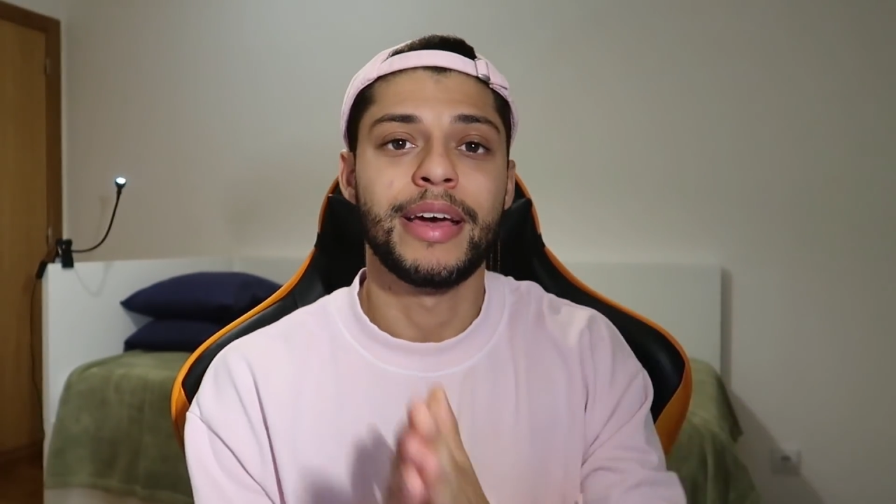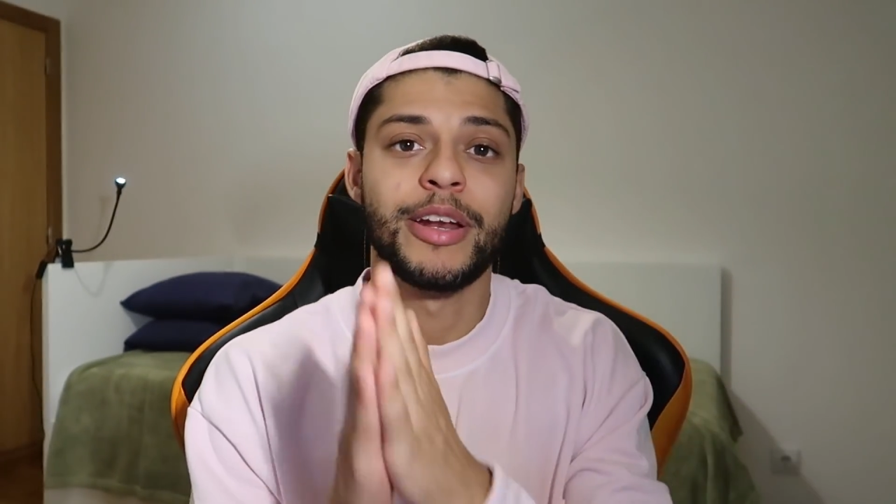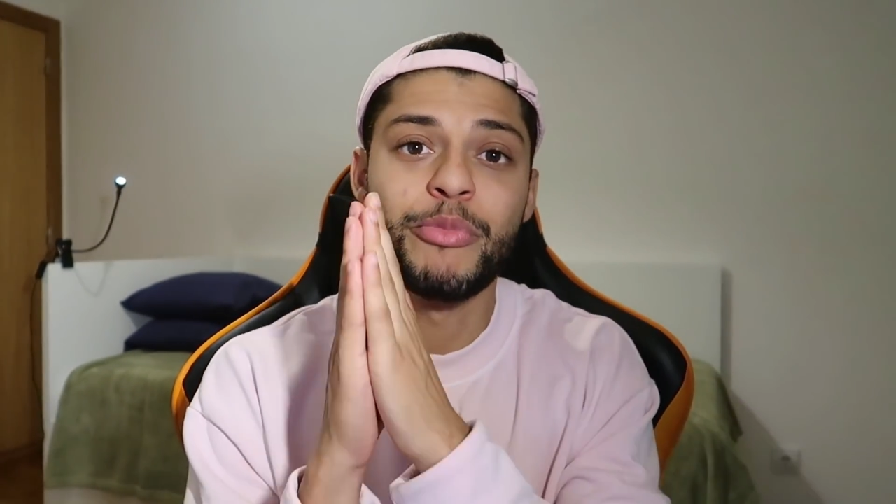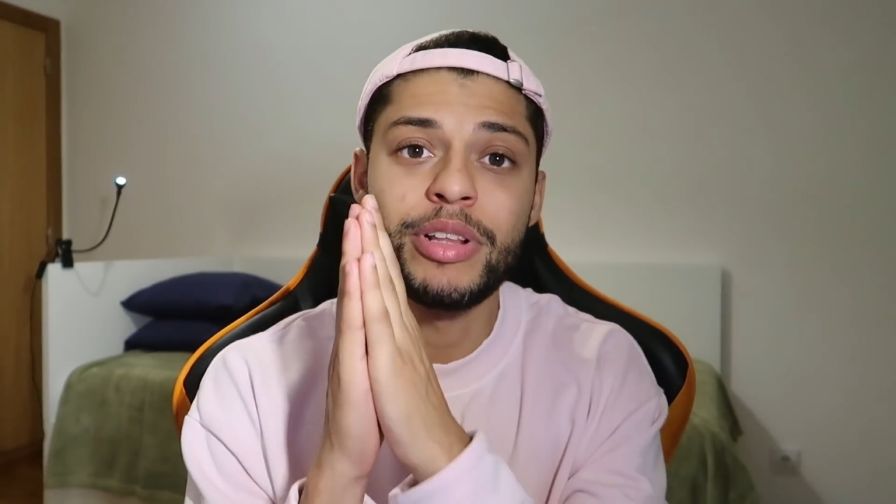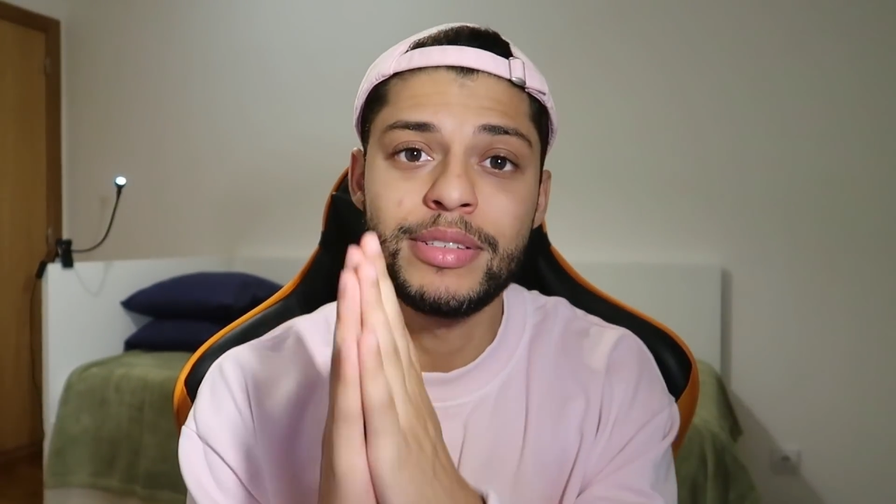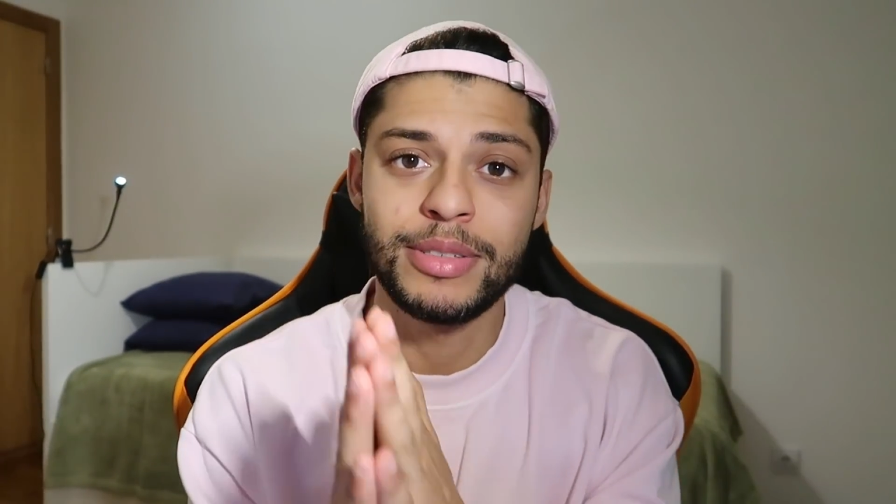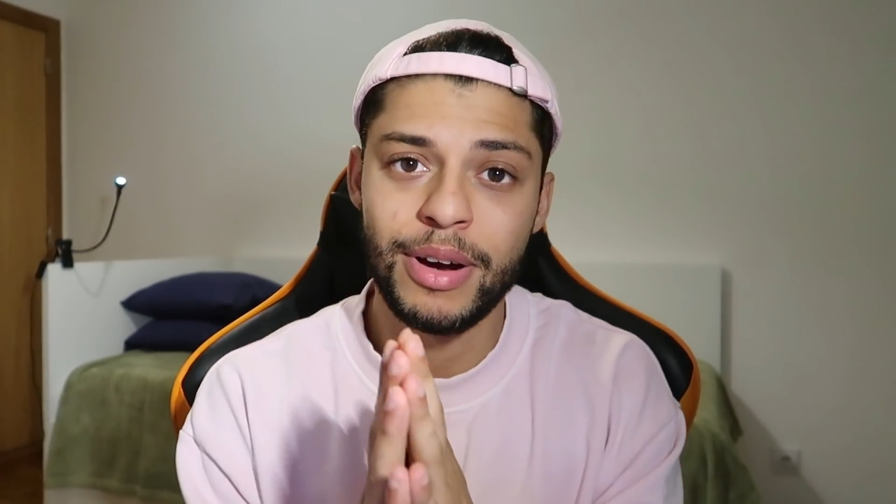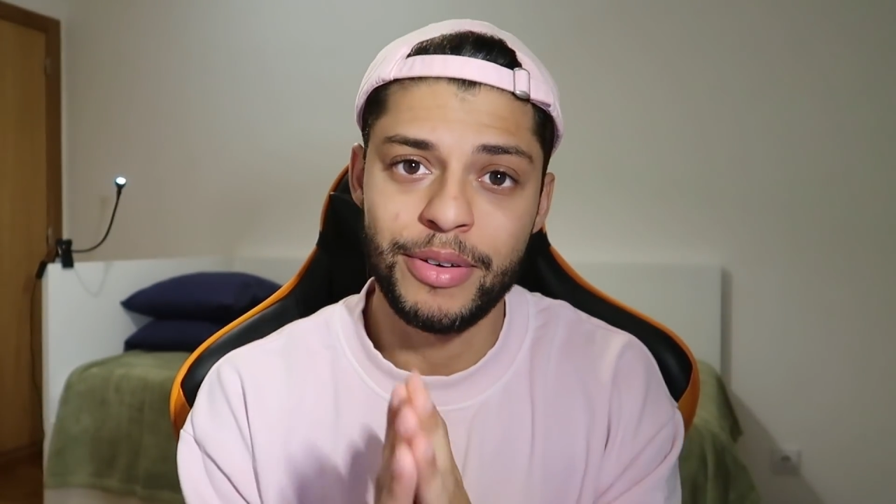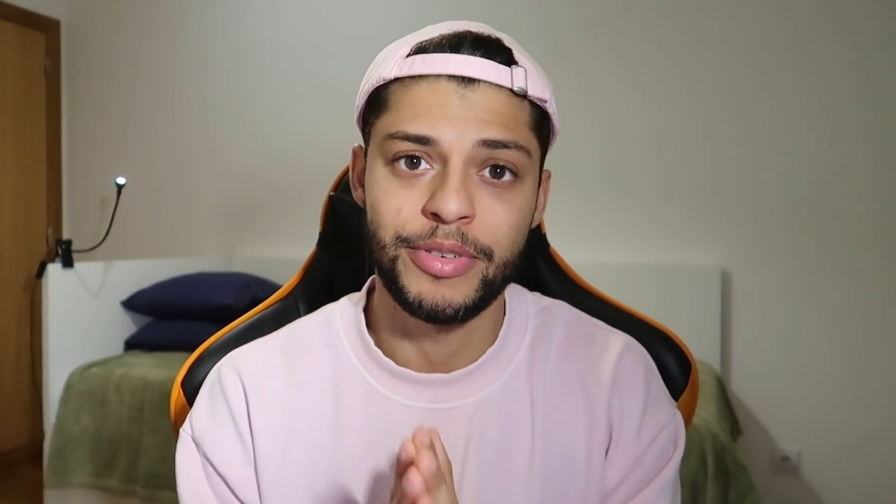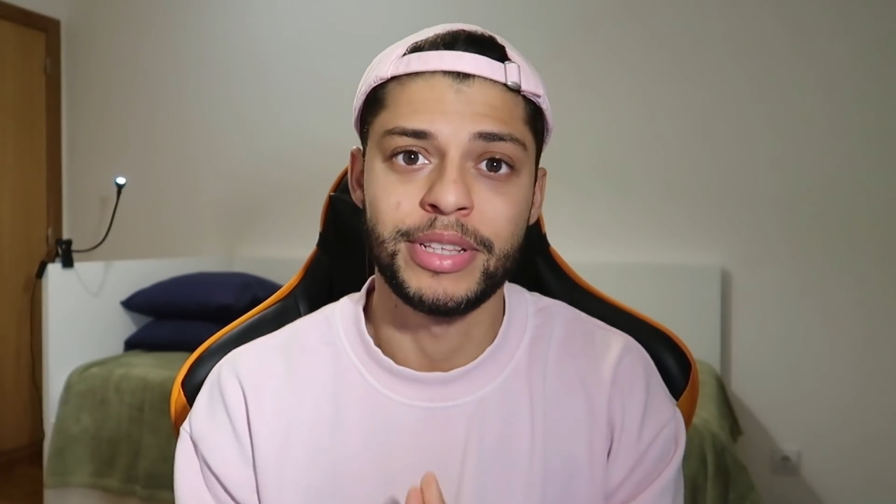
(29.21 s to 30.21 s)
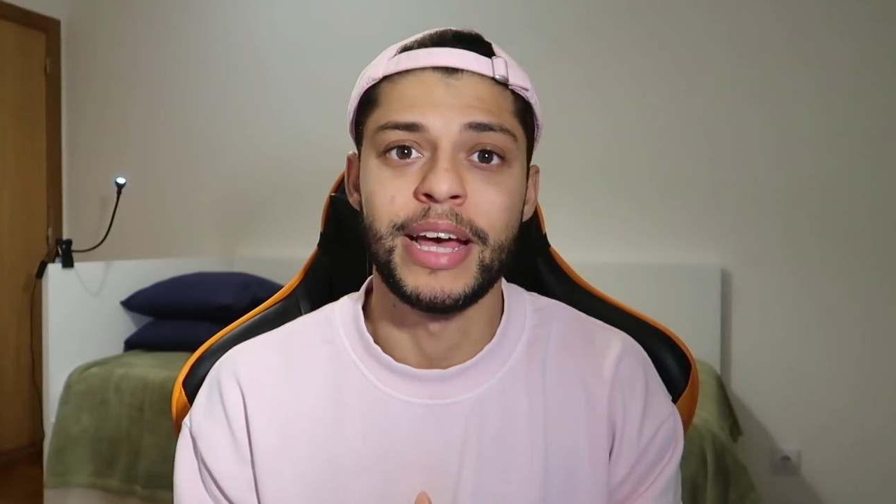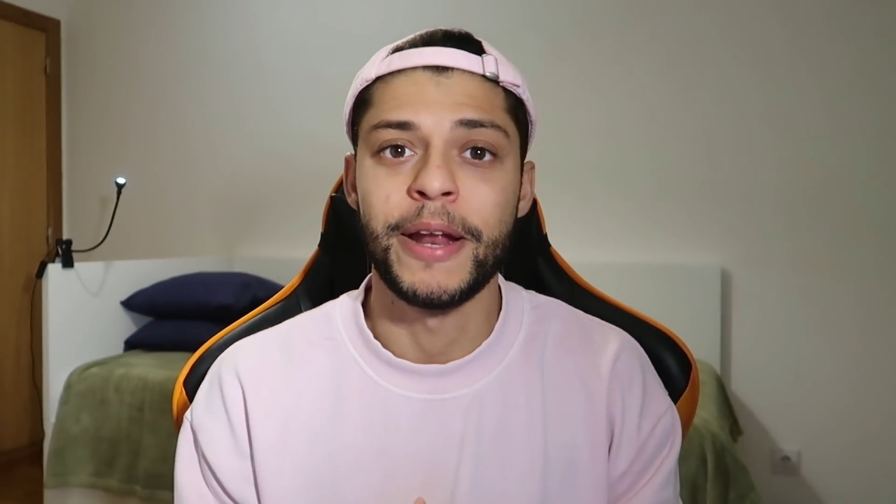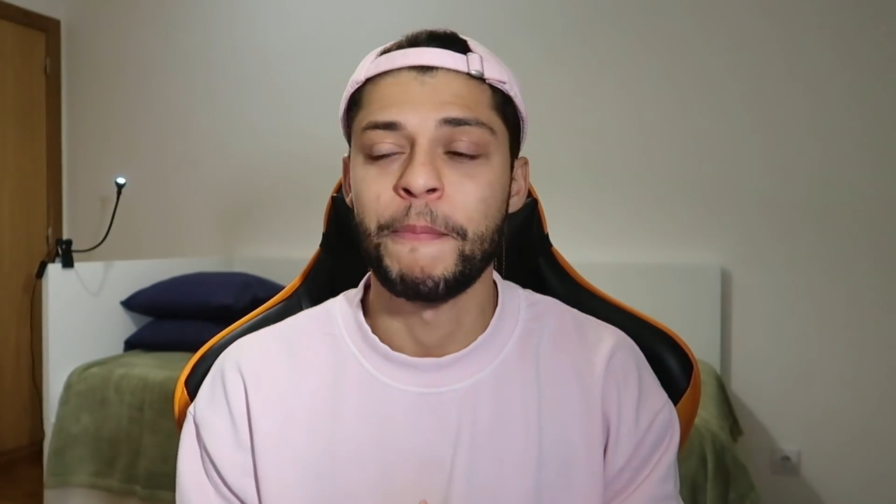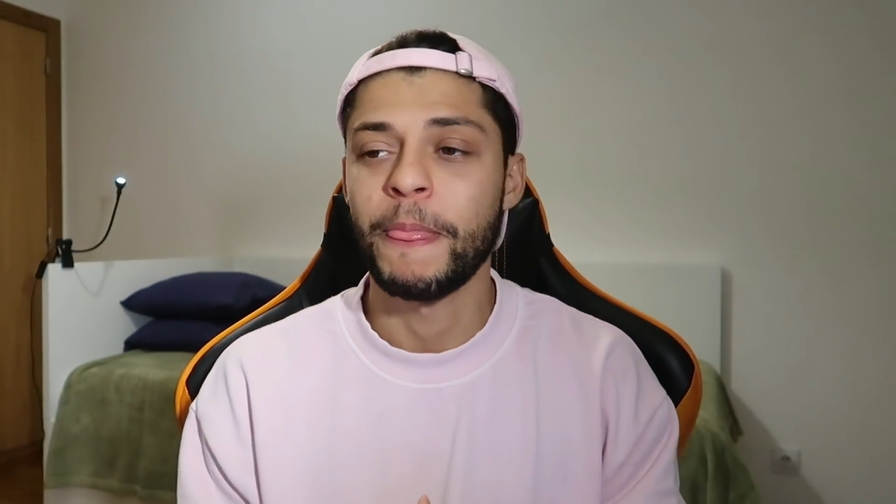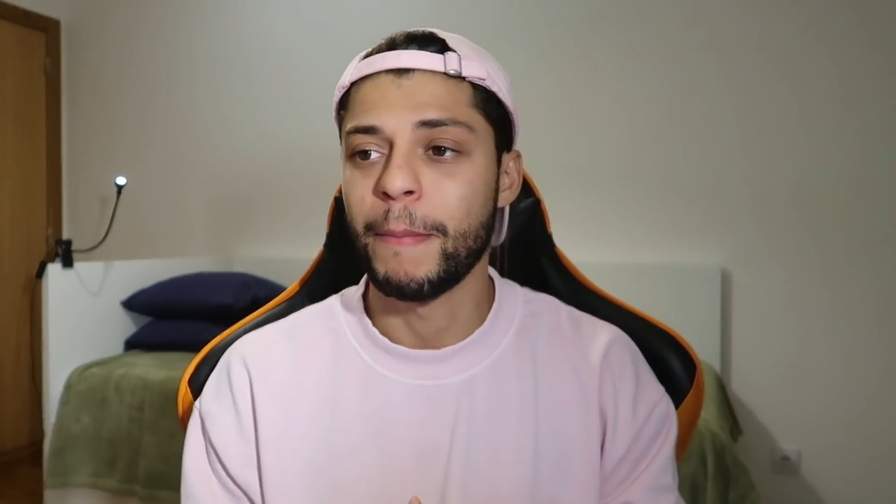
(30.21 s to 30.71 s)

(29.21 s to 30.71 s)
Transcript: And I'm really sorry for that.